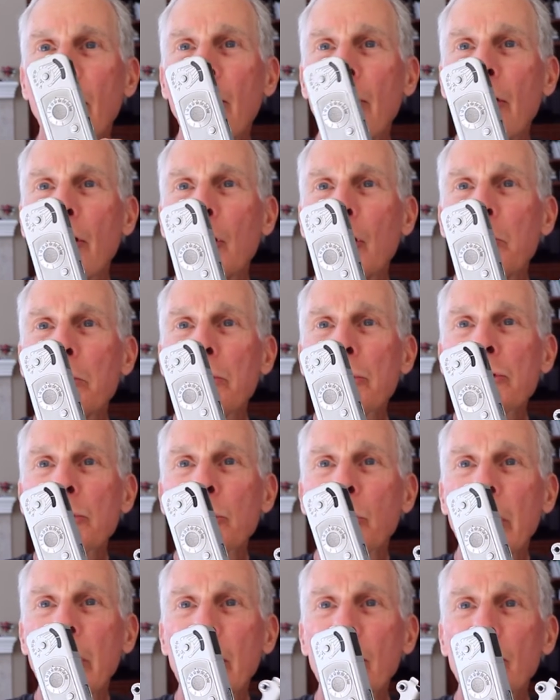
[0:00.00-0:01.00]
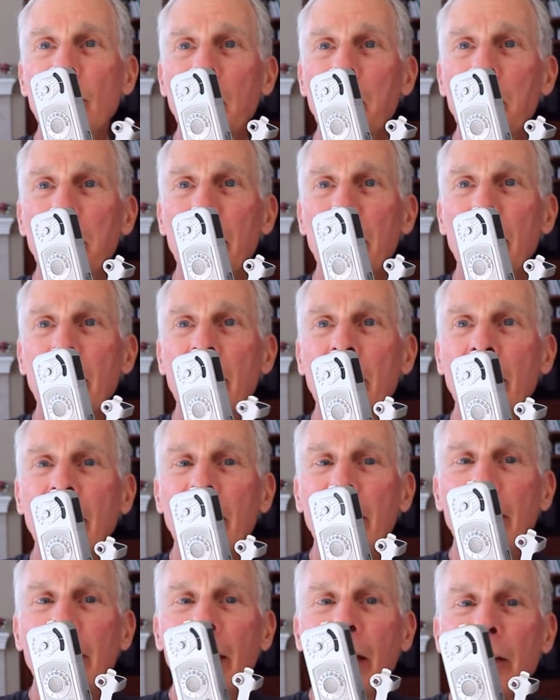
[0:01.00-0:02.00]
arm swings up,
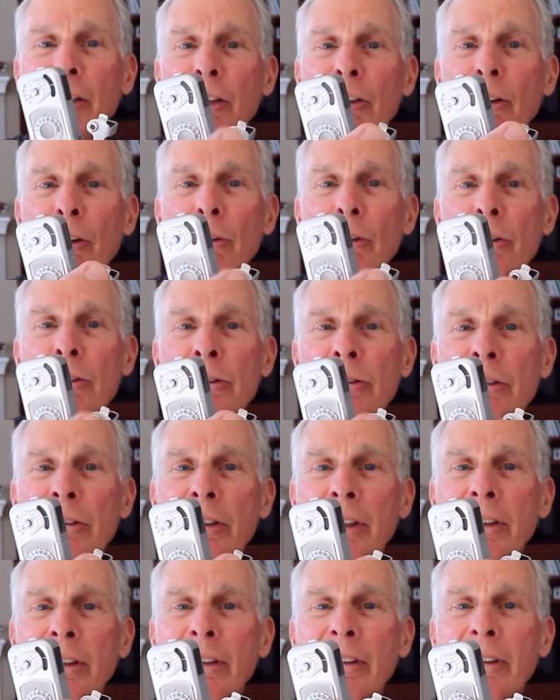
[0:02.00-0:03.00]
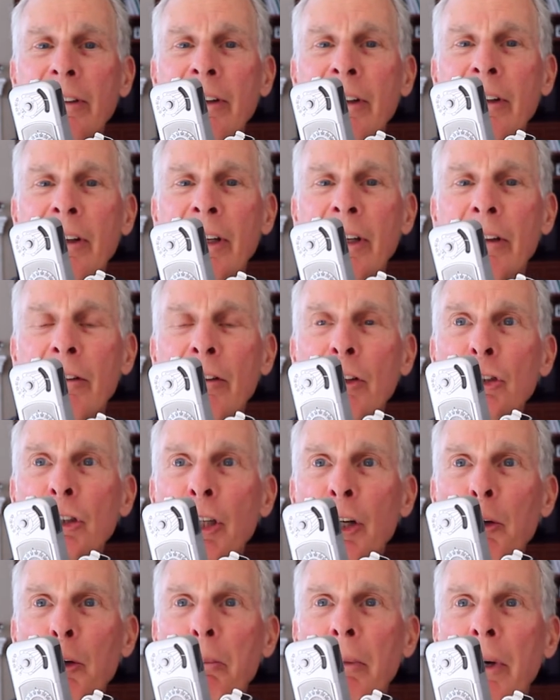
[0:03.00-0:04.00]
and you notice that the
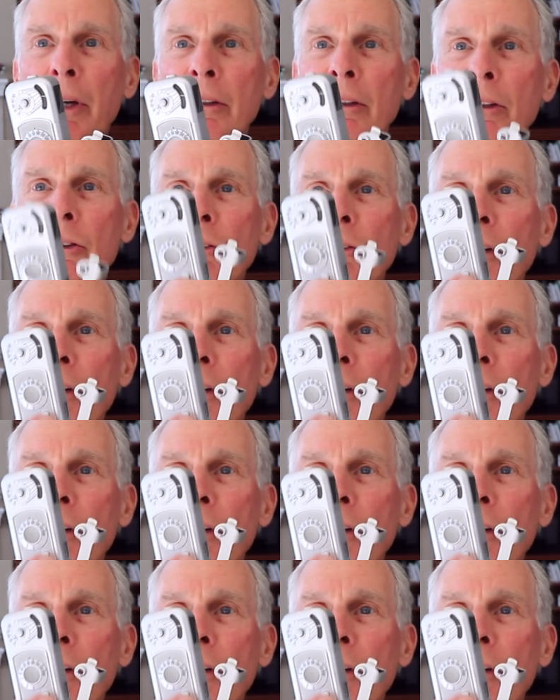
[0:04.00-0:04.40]
shutter button is